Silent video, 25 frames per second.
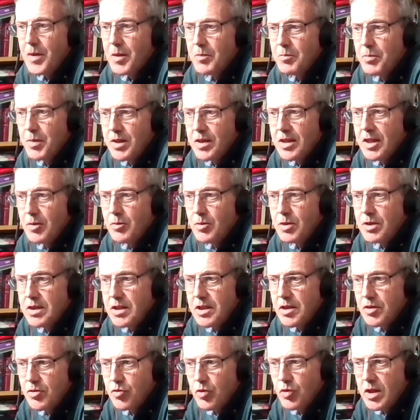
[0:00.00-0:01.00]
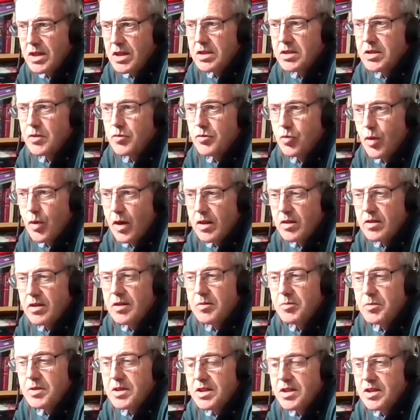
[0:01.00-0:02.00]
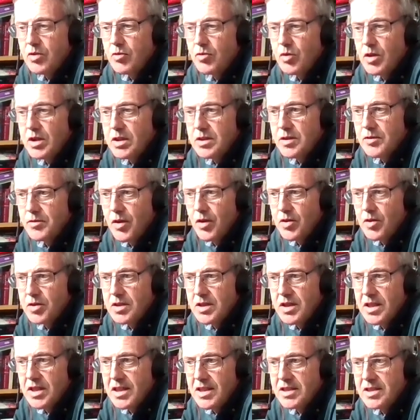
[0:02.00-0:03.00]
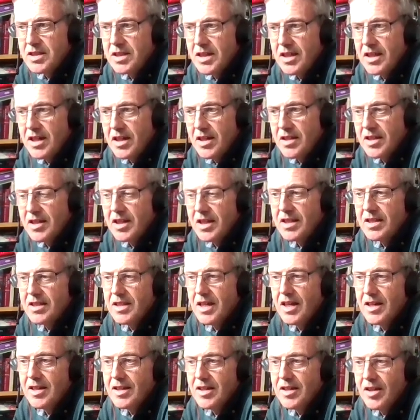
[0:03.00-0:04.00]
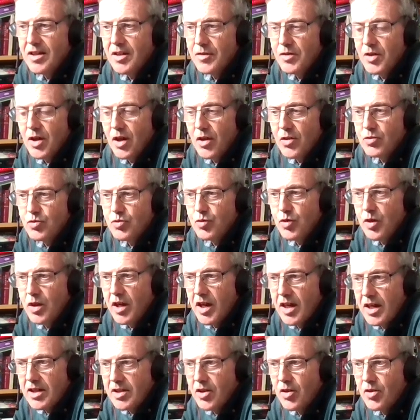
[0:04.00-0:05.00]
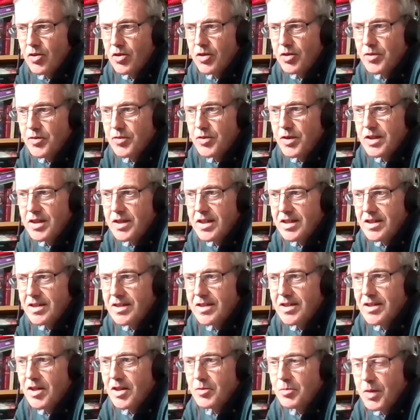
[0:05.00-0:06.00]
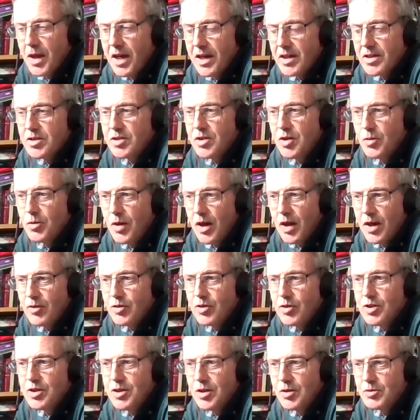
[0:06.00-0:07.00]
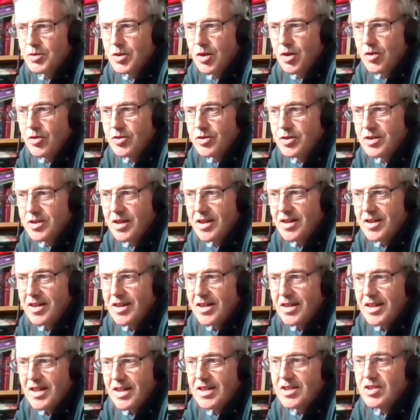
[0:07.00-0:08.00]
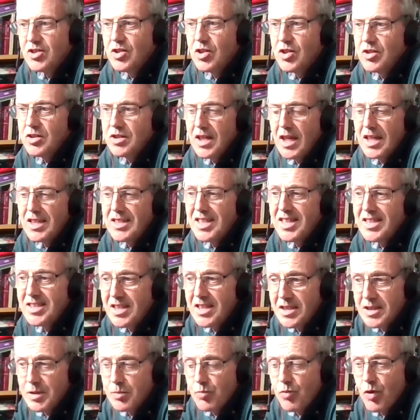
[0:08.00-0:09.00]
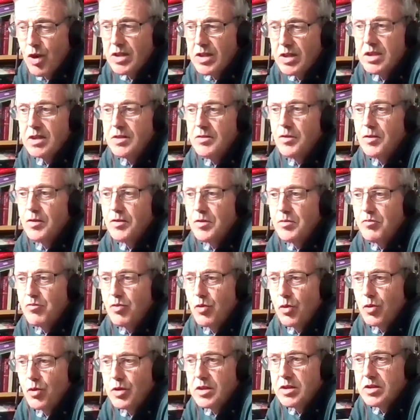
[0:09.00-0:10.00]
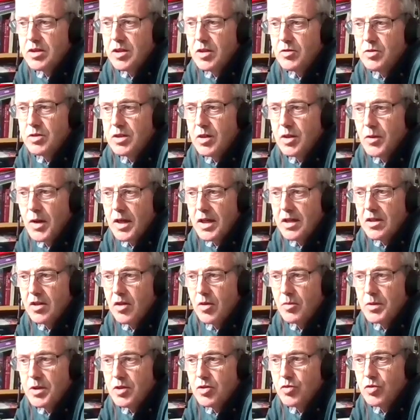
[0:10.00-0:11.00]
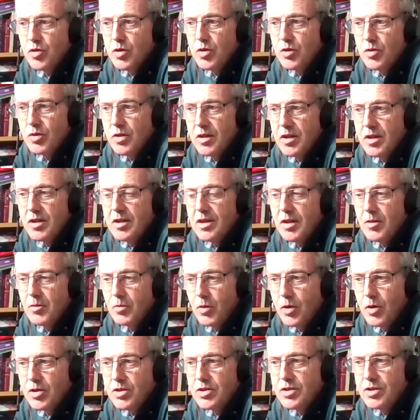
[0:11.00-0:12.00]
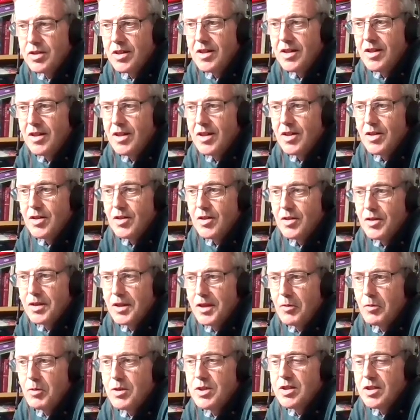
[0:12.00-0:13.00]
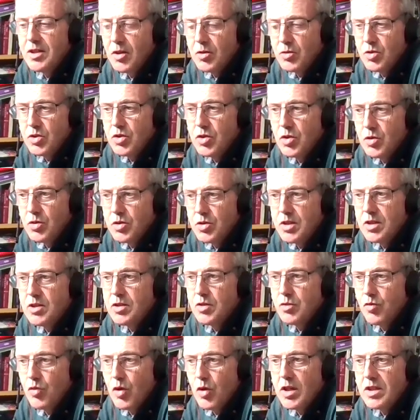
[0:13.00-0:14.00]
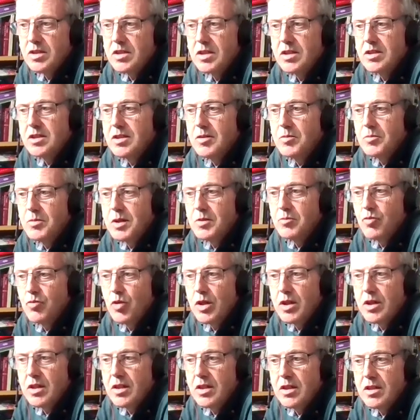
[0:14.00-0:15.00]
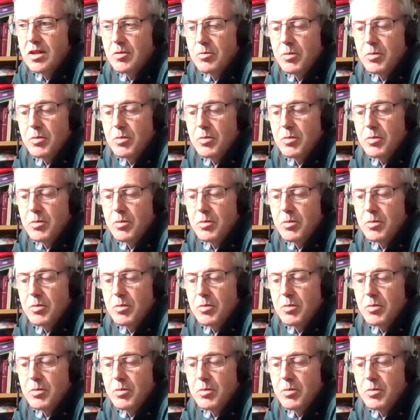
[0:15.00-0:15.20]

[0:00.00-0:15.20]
But there were degrees of welcome and degrees of hostility. And I think that kind of cultural icon of the no blacks, no Irish, no dogs it is expressive of a broader socioeconomic truth that there was no shortage of racism in Britain in the